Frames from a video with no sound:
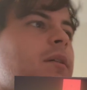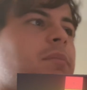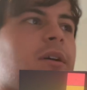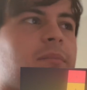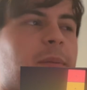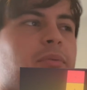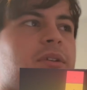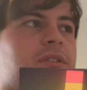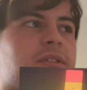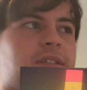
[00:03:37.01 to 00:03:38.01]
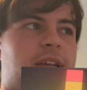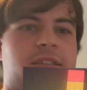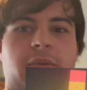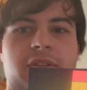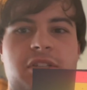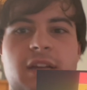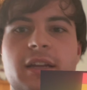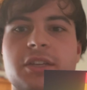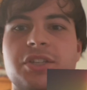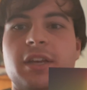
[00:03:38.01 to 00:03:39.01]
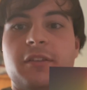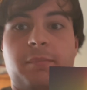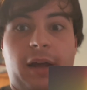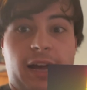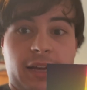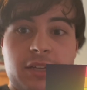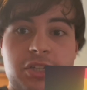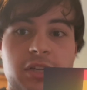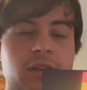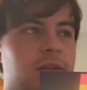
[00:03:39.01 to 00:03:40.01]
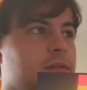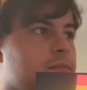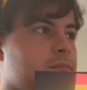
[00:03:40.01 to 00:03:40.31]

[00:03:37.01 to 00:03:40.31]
But my point still stands. They were just kind of chase packaging.